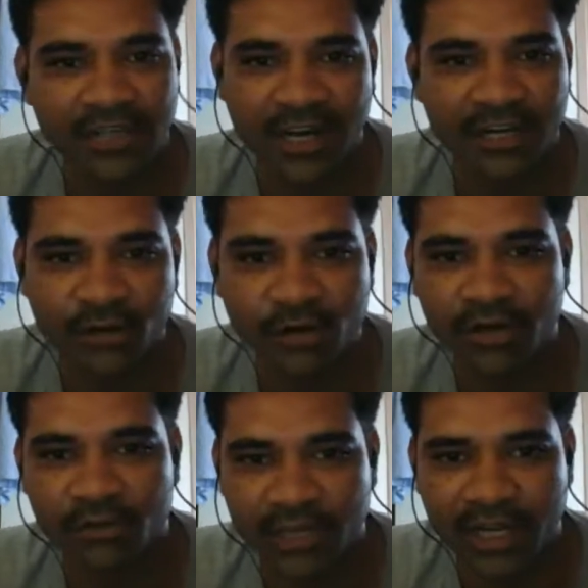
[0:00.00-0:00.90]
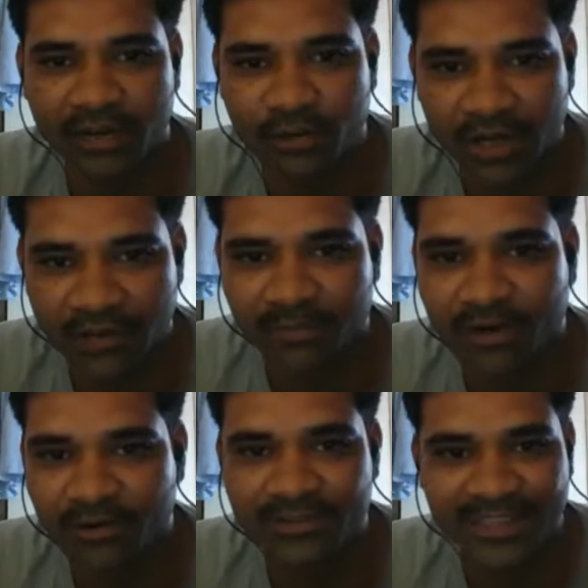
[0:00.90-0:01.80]
cannot hold a
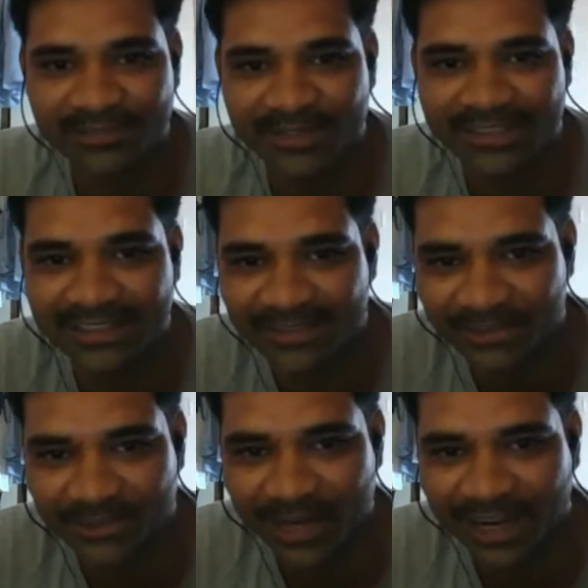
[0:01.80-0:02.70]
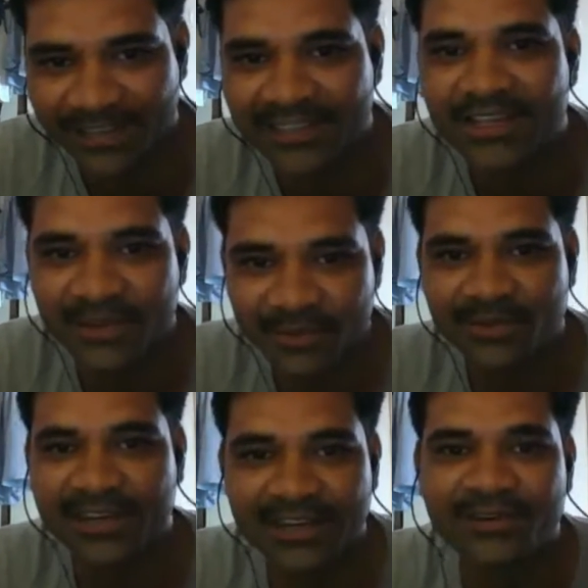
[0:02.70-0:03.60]
mountain with these two hands.
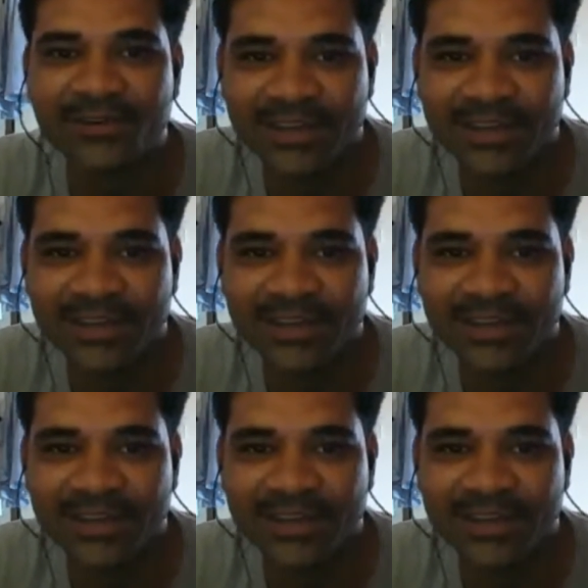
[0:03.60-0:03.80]
We can hold